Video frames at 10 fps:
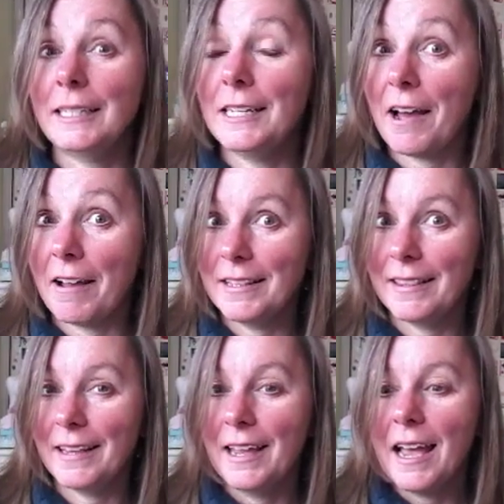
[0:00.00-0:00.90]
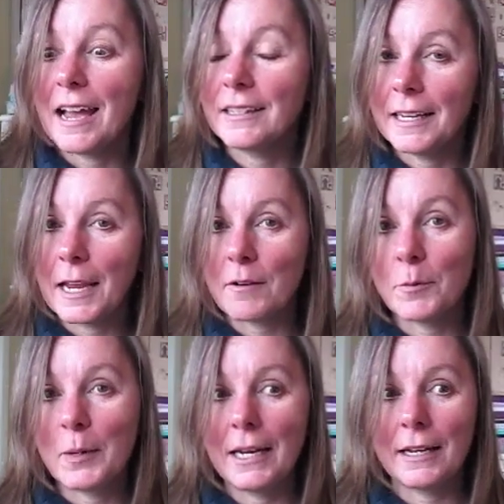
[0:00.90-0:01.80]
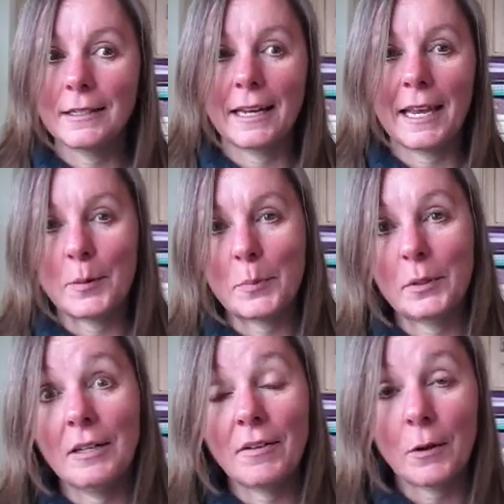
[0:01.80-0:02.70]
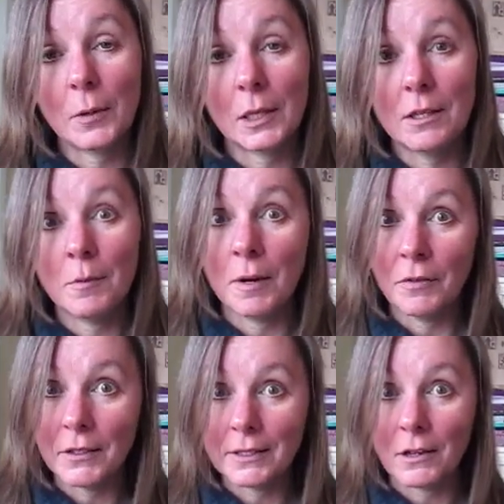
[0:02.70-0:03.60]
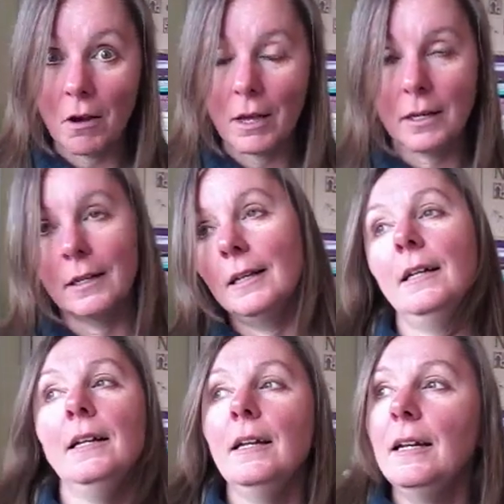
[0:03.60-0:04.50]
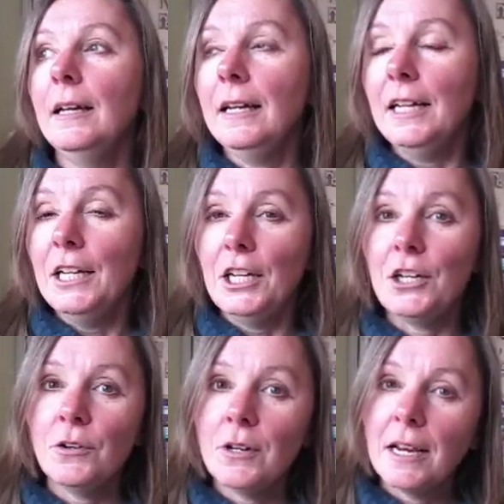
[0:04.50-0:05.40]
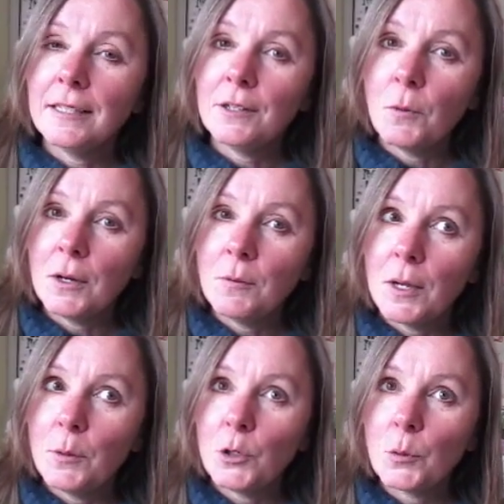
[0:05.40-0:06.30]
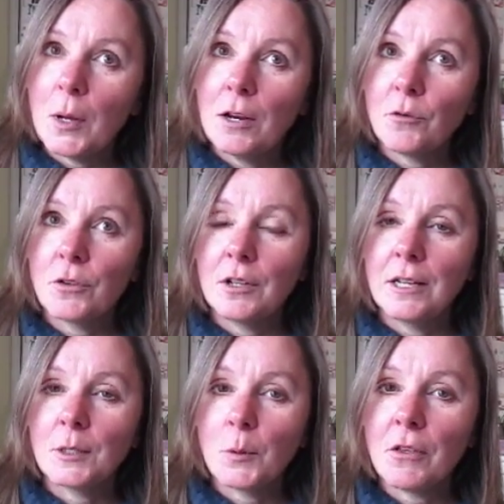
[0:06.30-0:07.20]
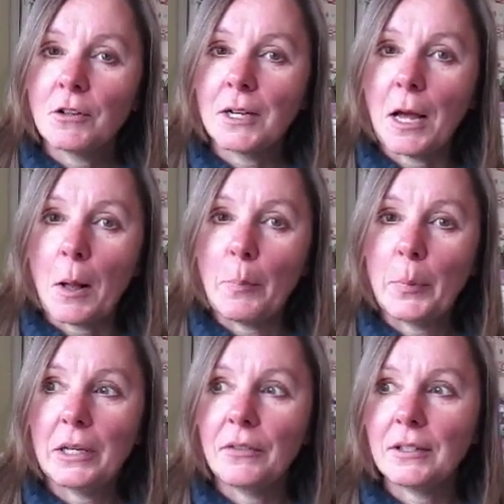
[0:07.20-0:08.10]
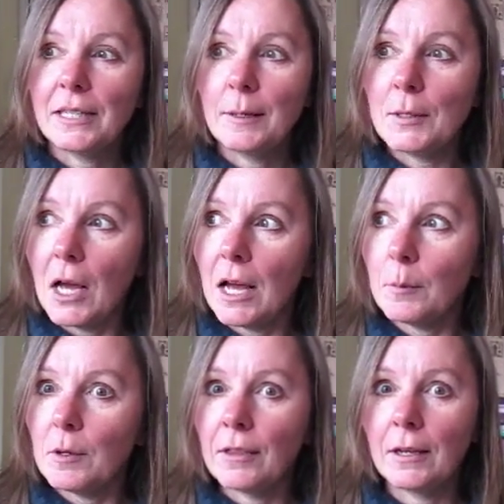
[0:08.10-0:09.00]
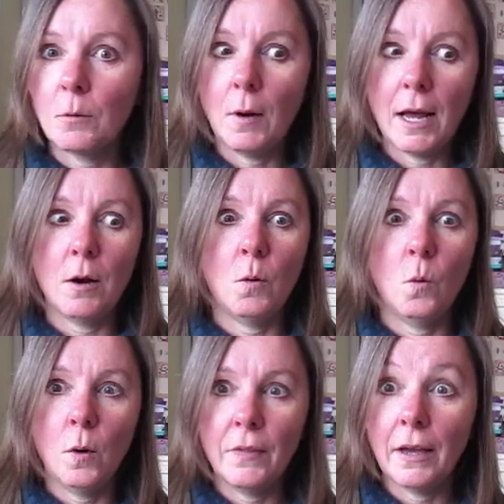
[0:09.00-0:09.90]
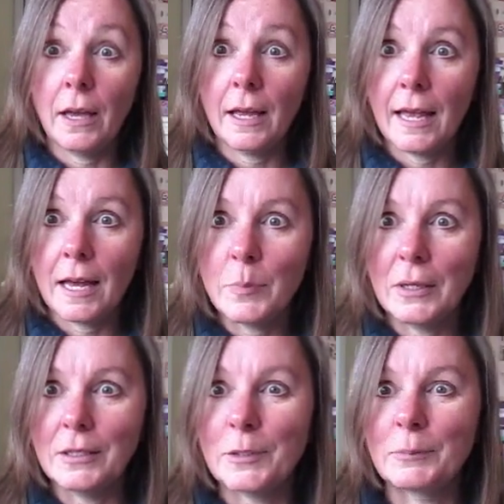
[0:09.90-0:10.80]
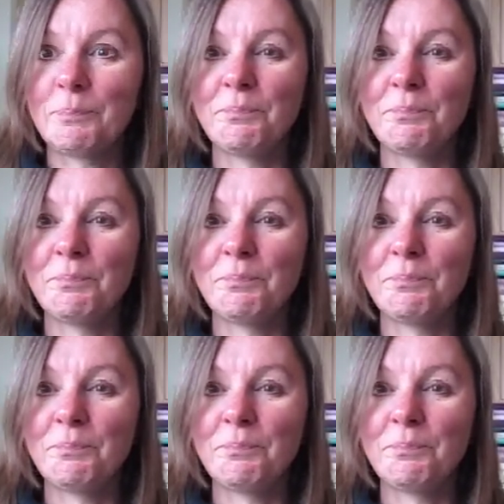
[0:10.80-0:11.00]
29th. And like everybody else, I can't believe how quickly the month is gone. You know, nice in one way when you're waiting for the nice weather to come, but at the same time, you think, wow, what the heck happened?